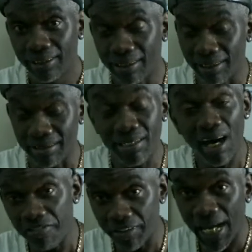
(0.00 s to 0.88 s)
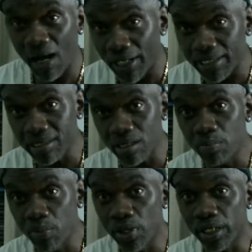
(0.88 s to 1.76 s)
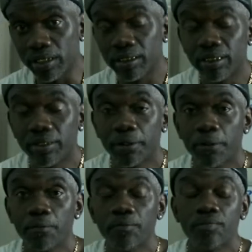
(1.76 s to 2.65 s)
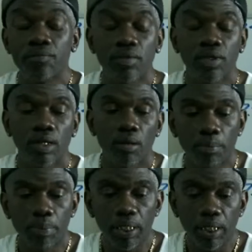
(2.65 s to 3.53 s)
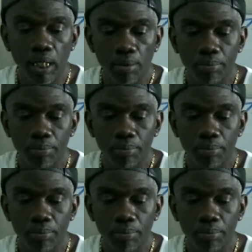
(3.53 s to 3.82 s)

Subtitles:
to tough it out at some point. But